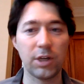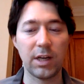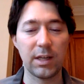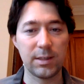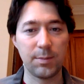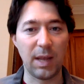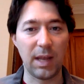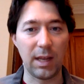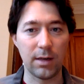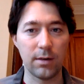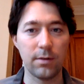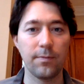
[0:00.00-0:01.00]
push against
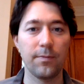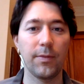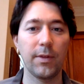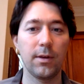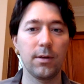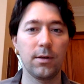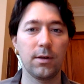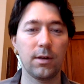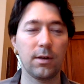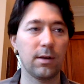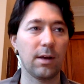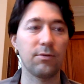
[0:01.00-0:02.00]
pain.
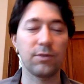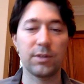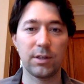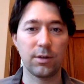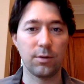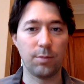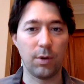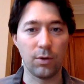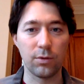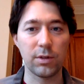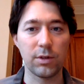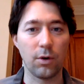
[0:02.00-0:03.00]
Every single
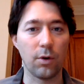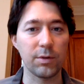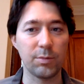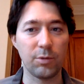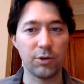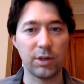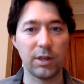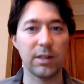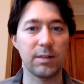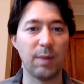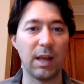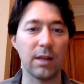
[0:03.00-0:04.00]
pose, you're always
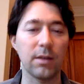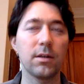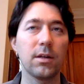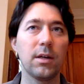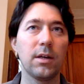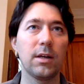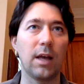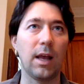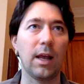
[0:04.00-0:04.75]
pushing against pain,